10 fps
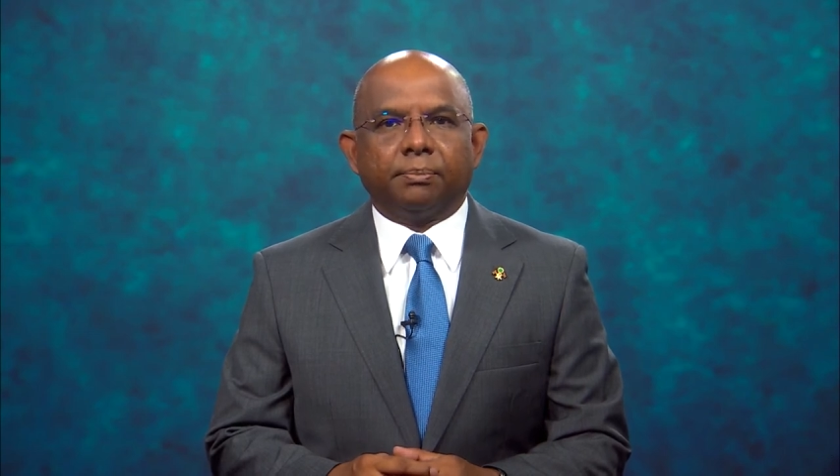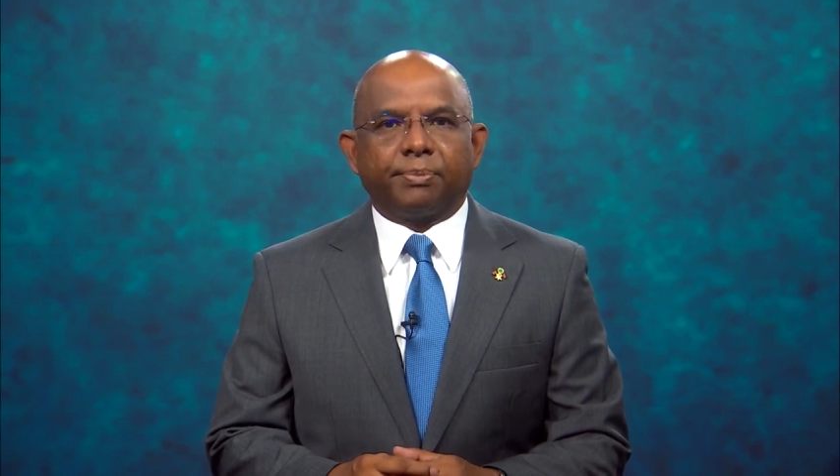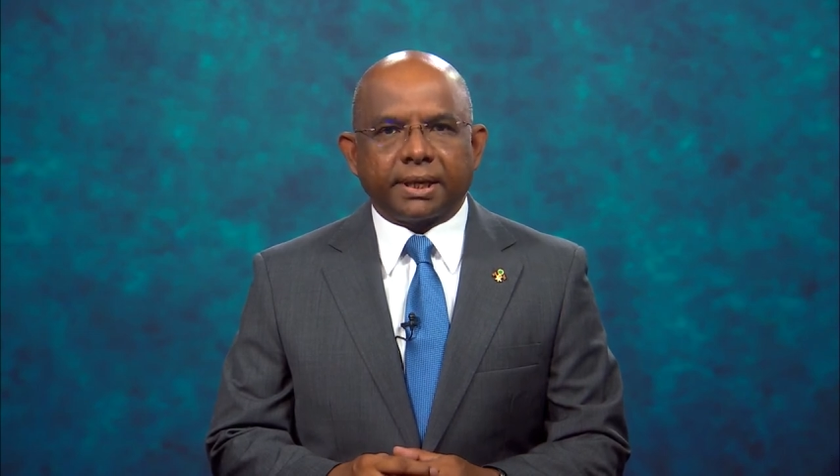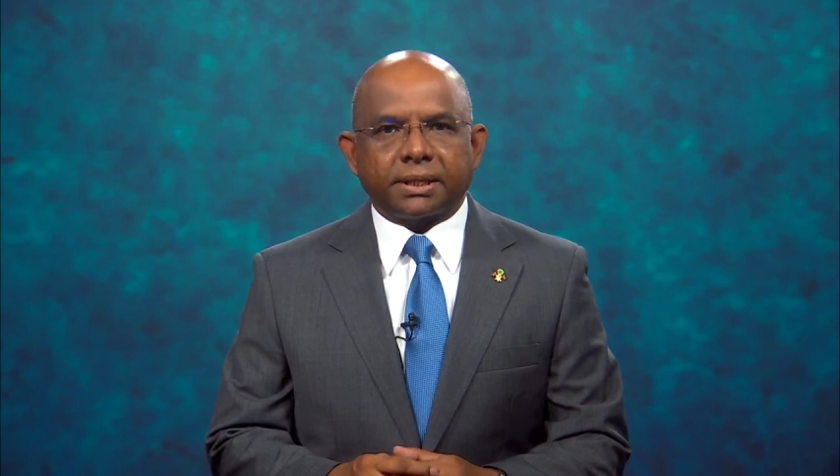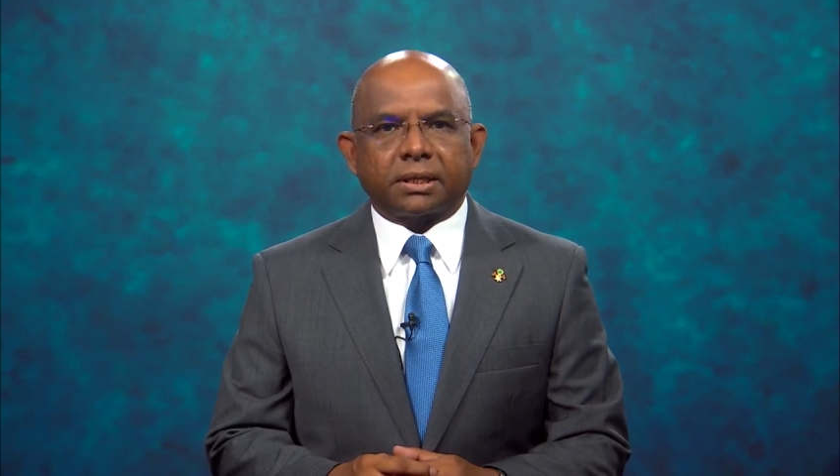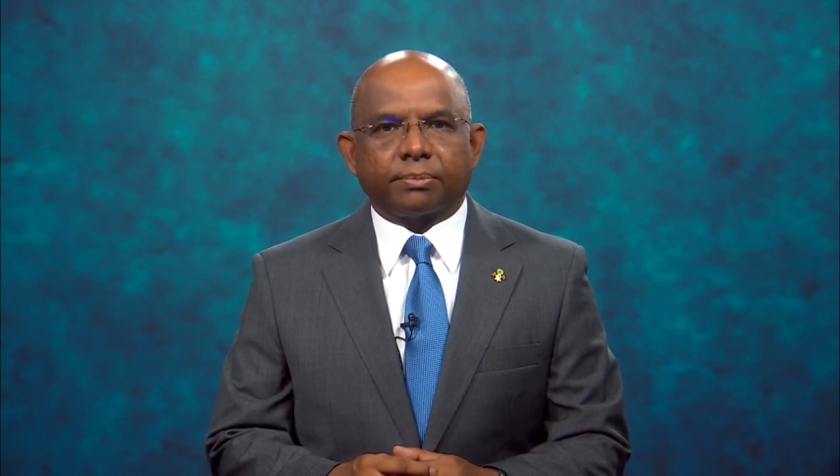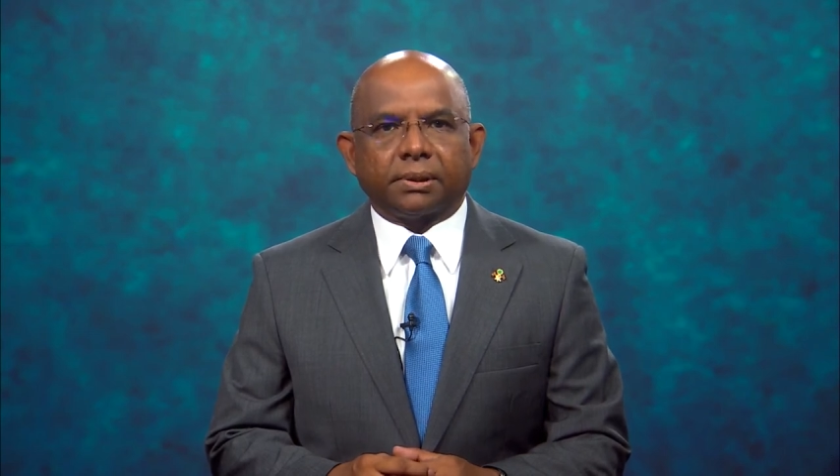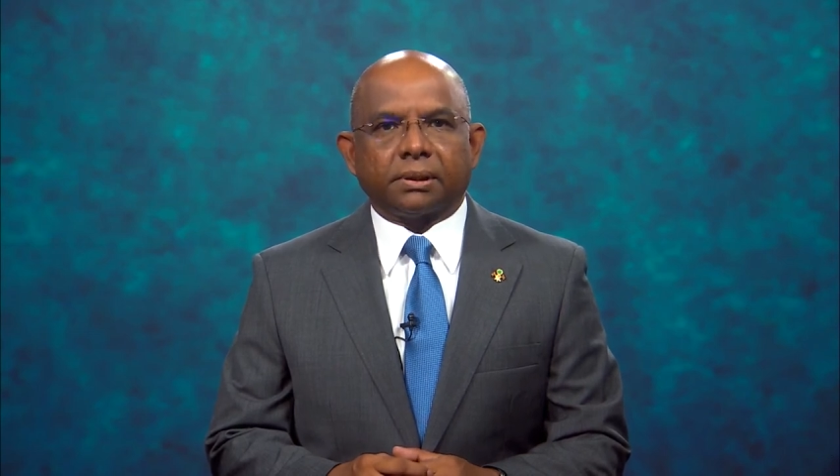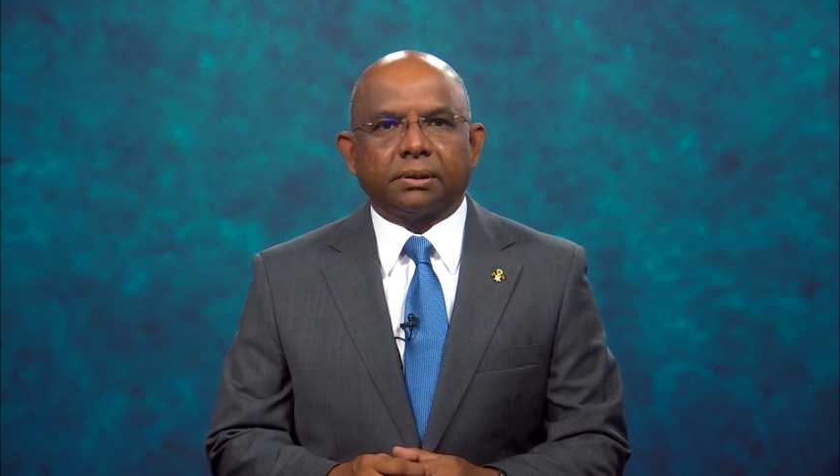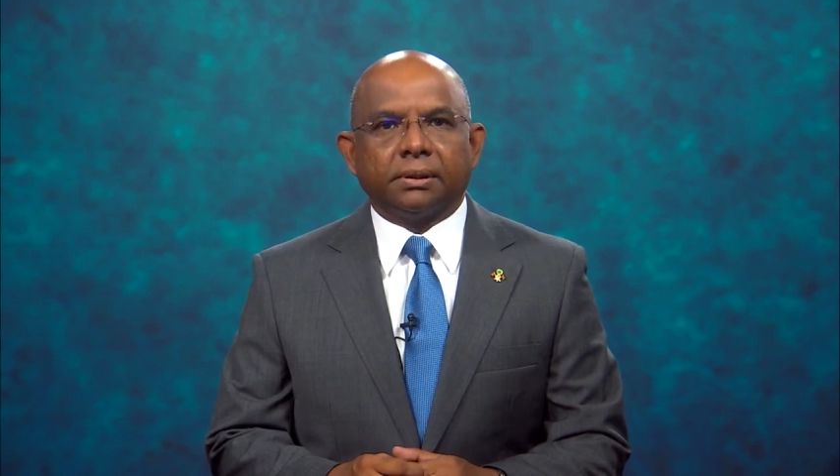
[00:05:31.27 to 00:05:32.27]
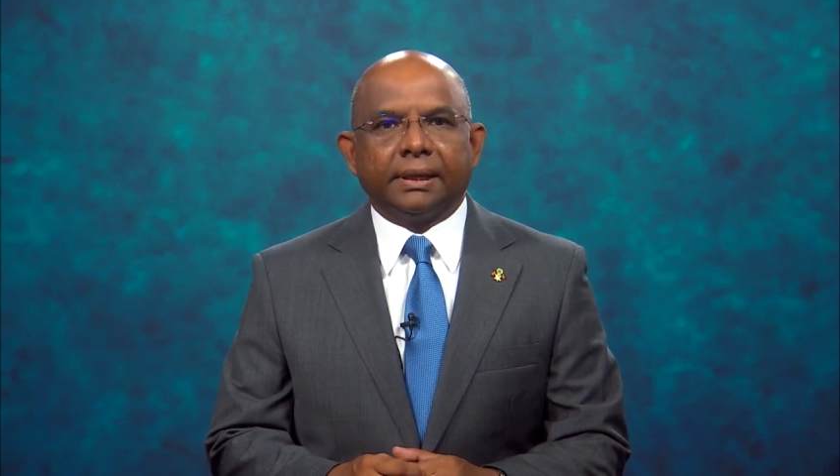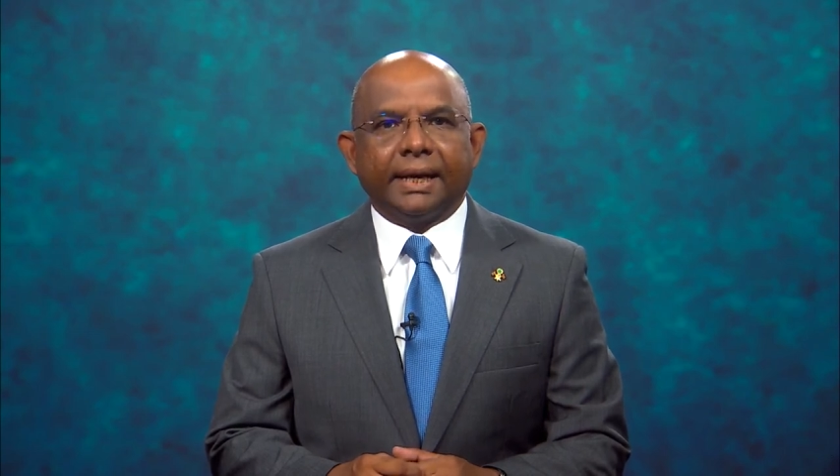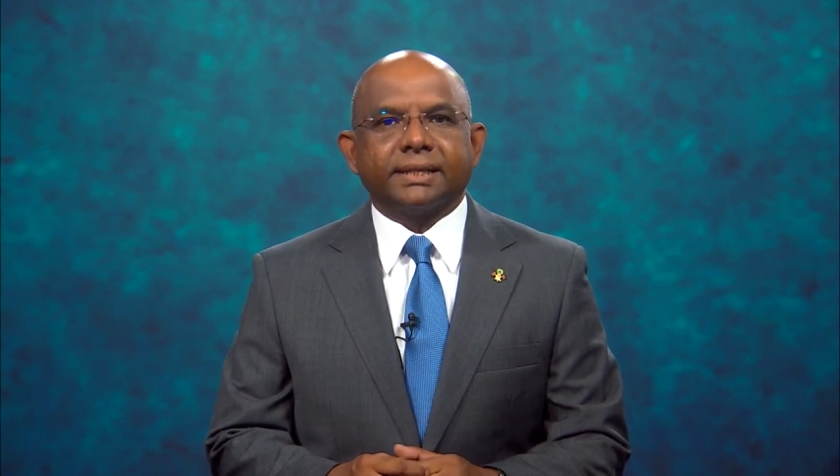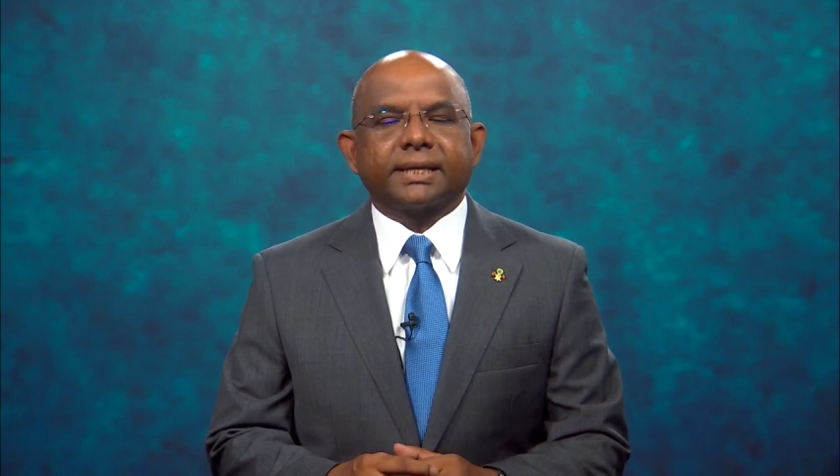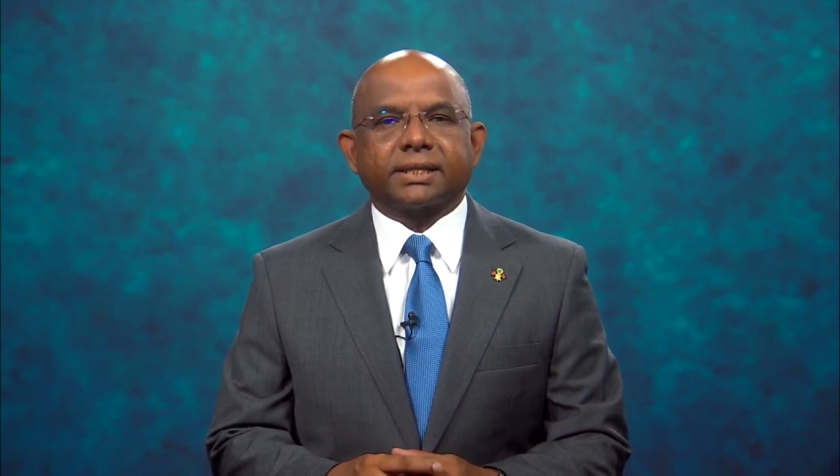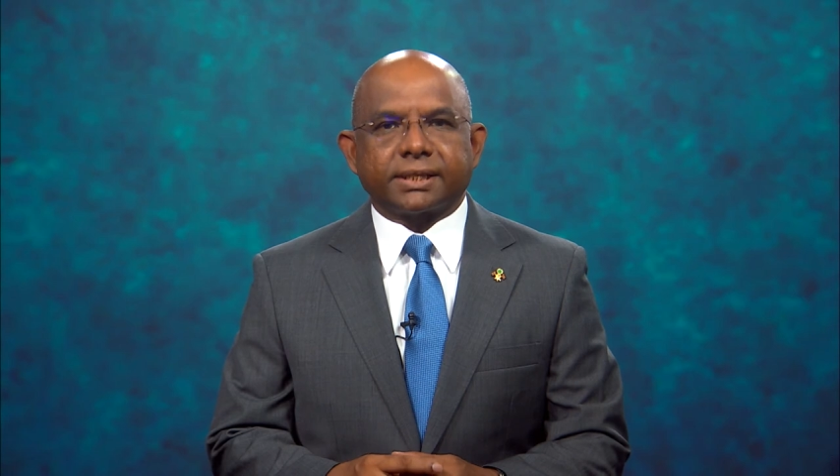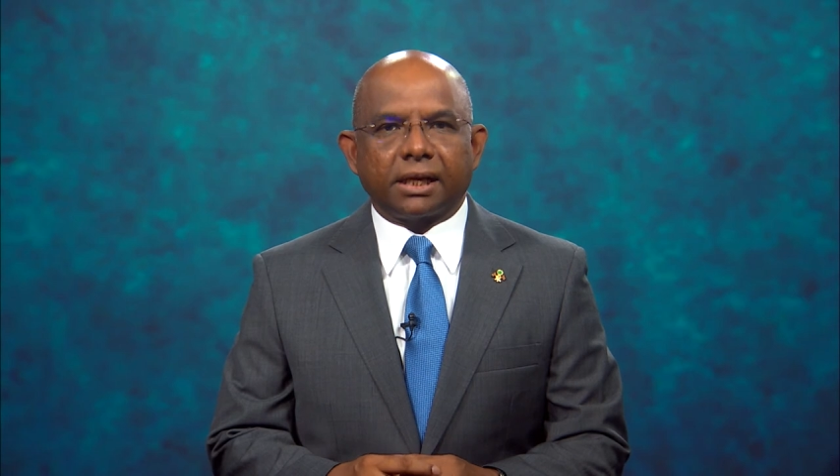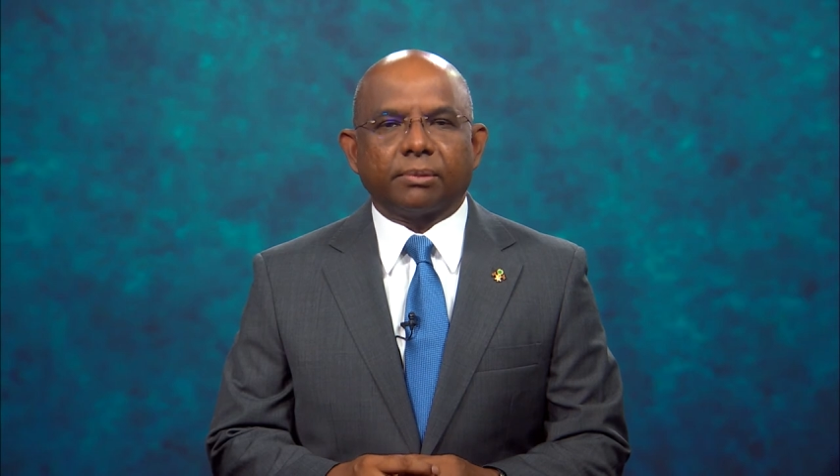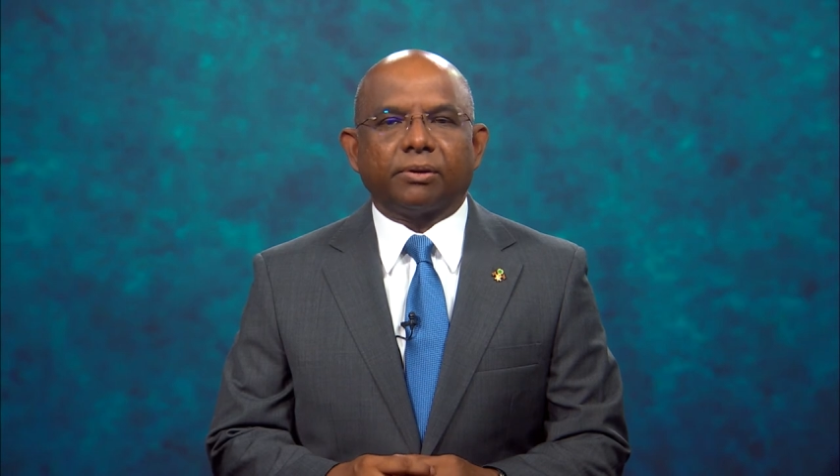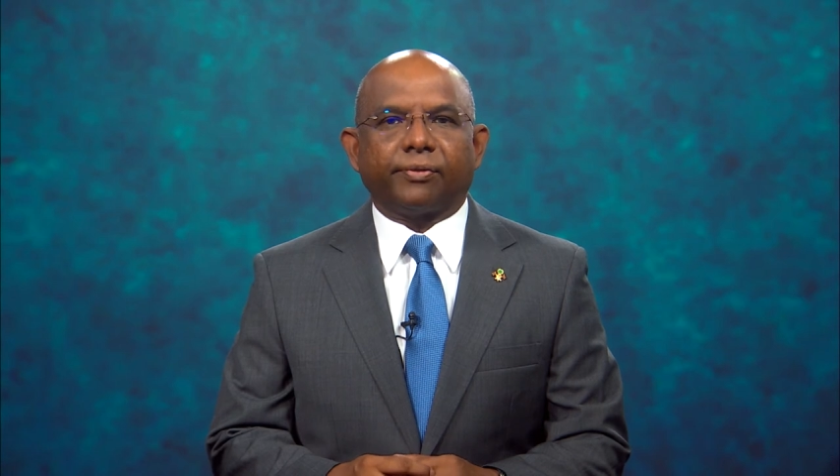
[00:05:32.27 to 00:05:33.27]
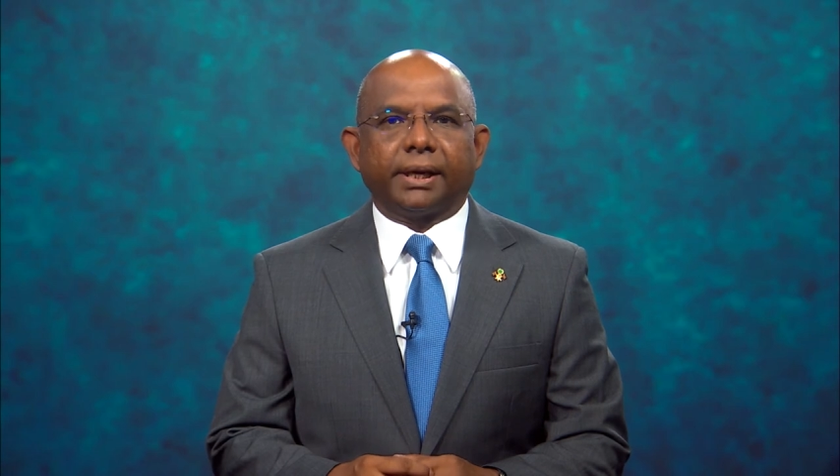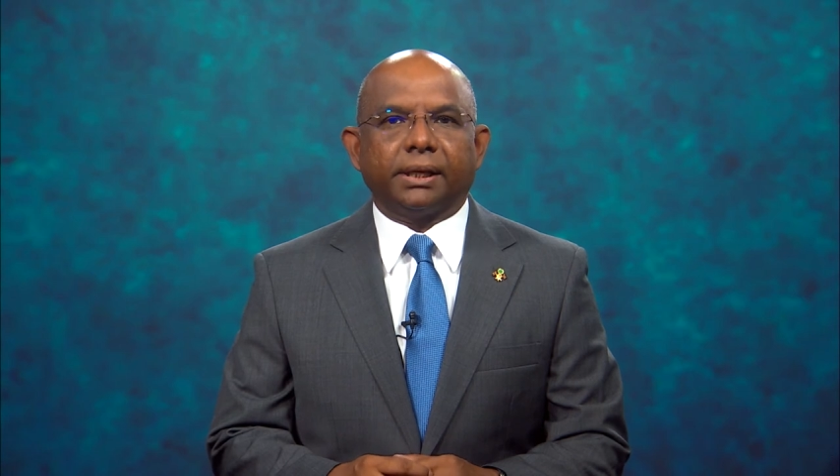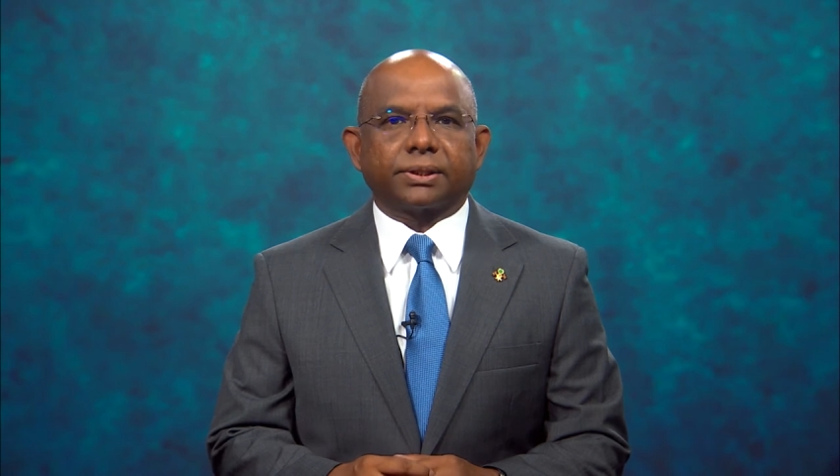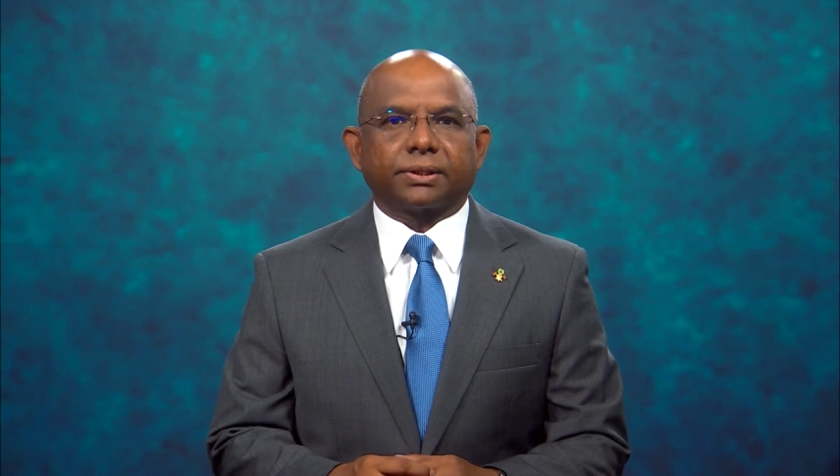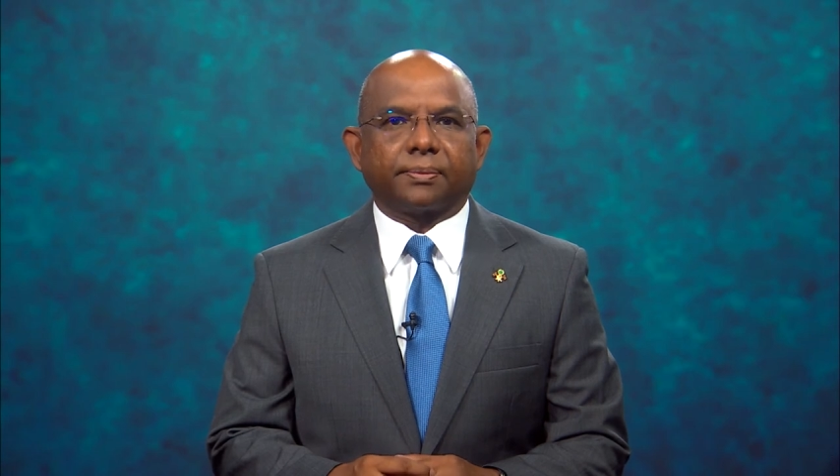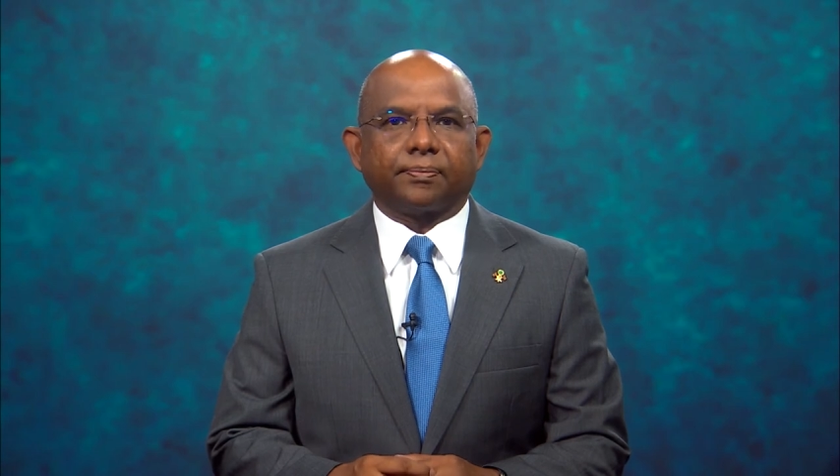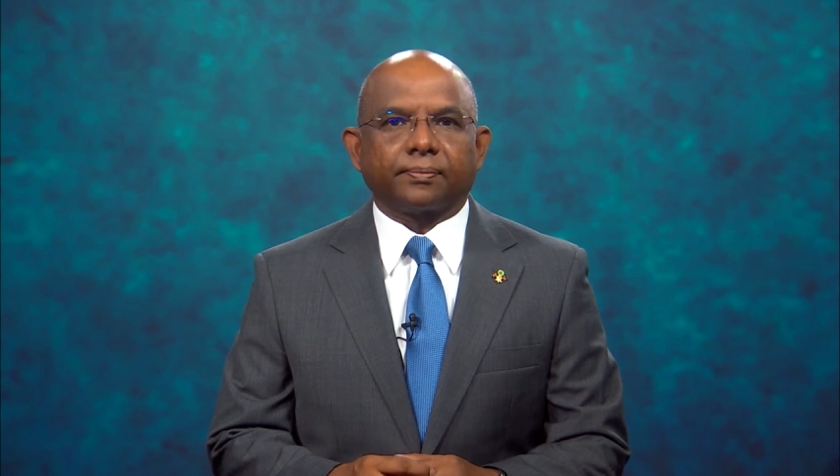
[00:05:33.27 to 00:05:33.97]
predictable, and sustainable finance.